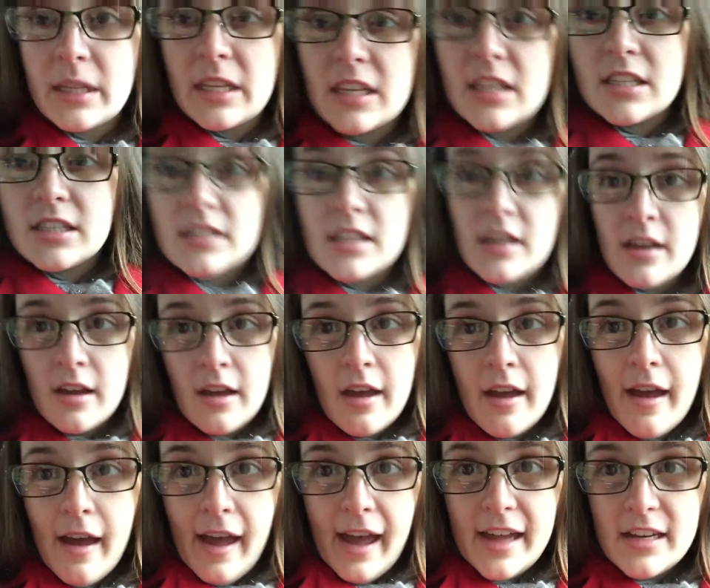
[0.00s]
Because
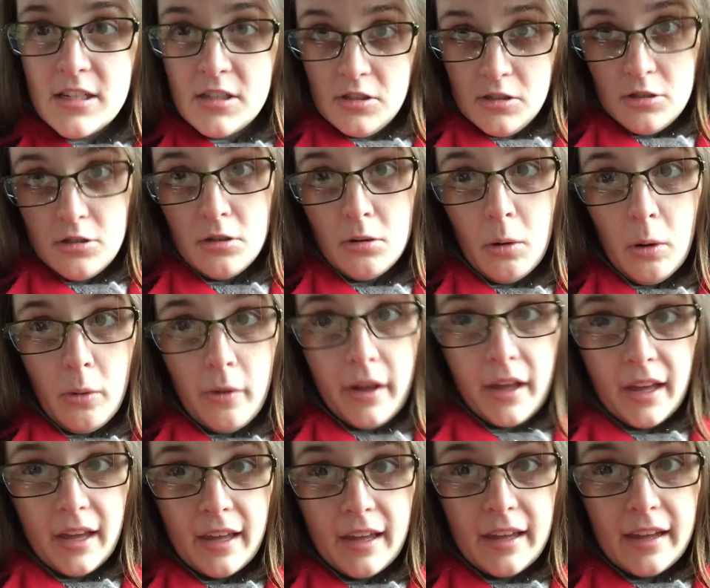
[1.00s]
I just do,
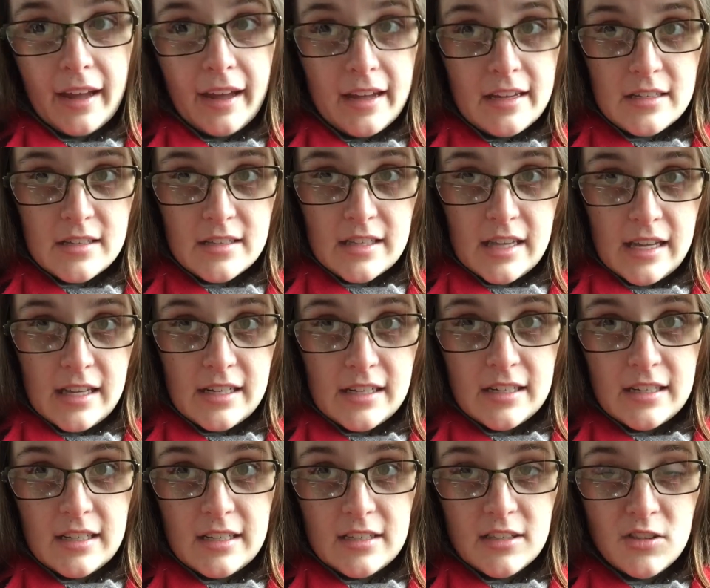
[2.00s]
okay? I just hate
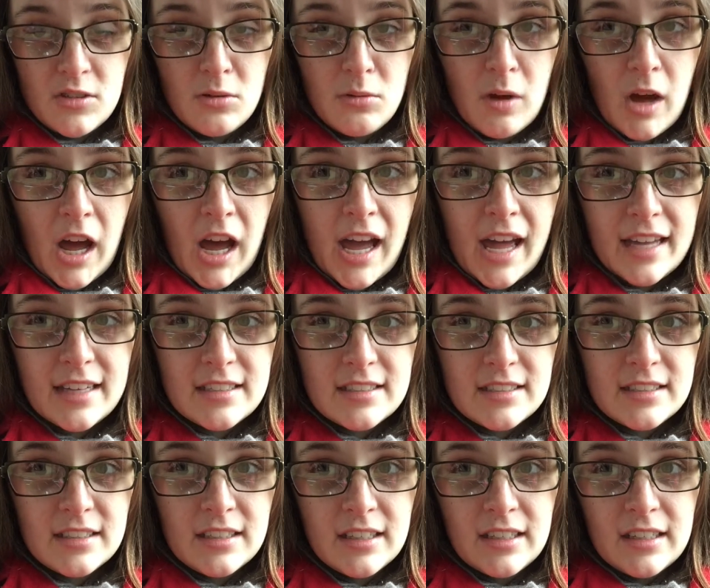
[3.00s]
it. It's too
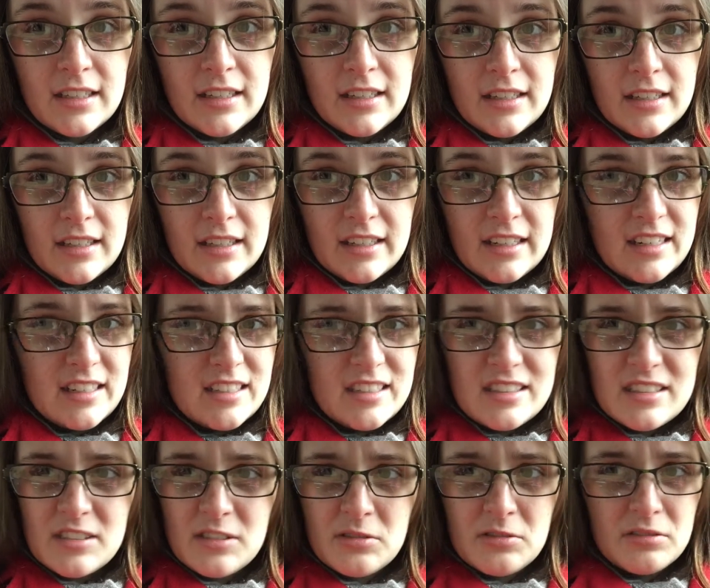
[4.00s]
hot, and I
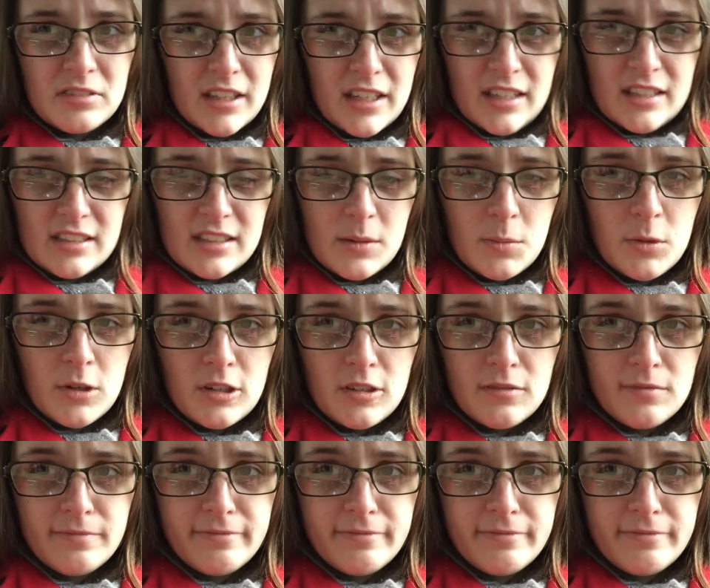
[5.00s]
just don't like summer.